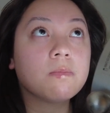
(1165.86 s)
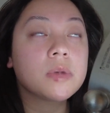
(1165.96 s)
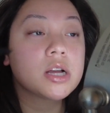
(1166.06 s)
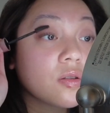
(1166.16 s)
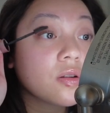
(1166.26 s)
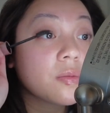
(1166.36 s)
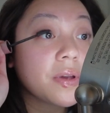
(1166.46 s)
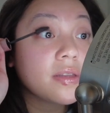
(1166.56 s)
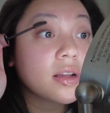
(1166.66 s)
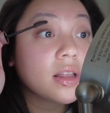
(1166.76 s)
So it's
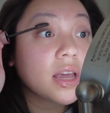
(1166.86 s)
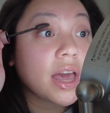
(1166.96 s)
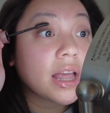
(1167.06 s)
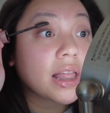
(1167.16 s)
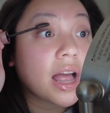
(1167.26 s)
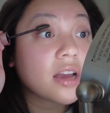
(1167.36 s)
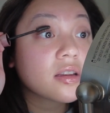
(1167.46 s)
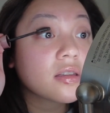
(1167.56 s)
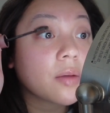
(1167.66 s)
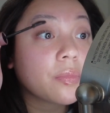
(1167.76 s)
basically a lash
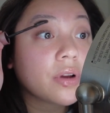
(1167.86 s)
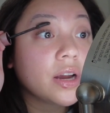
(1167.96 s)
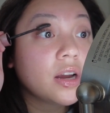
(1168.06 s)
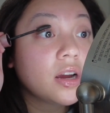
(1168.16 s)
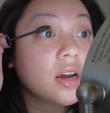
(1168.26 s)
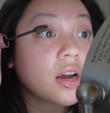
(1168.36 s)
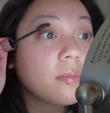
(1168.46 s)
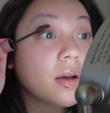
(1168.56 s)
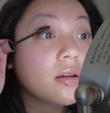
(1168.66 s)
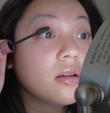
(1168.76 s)
separator.
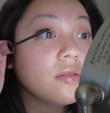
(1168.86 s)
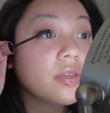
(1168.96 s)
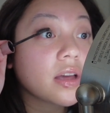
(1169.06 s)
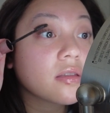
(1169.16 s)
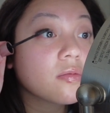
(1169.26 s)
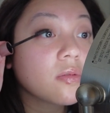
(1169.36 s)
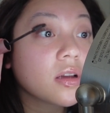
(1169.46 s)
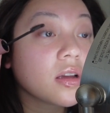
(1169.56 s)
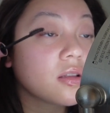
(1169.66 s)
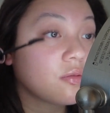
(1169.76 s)
I don't know if that's what
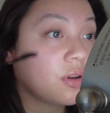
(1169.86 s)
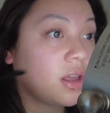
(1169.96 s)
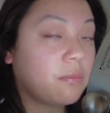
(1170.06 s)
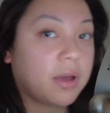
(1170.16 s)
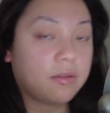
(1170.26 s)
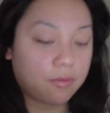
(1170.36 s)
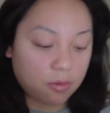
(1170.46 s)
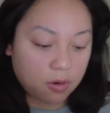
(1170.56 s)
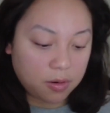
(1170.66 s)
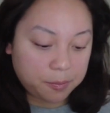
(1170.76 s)
it's really meant
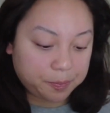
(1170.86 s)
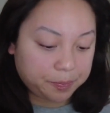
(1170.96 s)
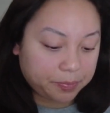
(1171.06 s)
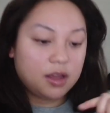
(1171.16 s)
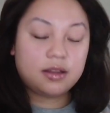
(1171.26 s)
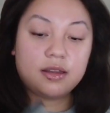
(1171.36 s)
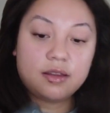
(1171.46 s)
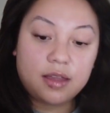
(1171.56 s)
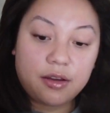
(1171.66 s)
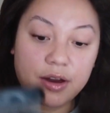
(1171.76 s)
for. It's this
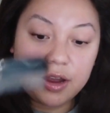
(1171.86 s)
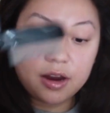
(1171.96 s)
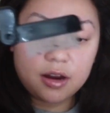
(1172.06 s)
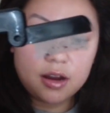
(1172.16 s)
thing right here.